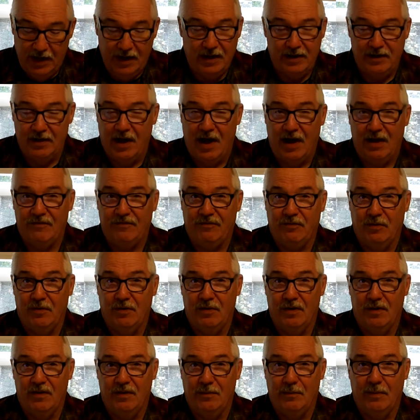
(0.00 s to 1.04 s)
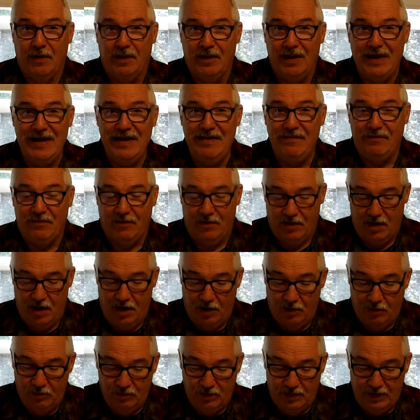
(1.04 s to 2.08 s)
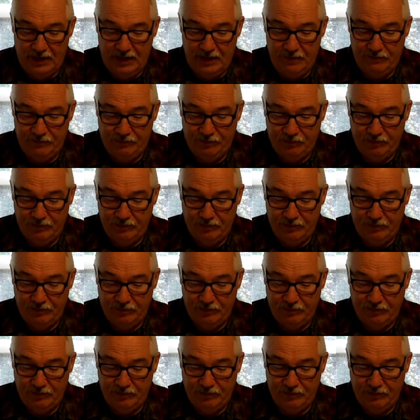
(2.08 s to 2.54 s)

not for the believer only,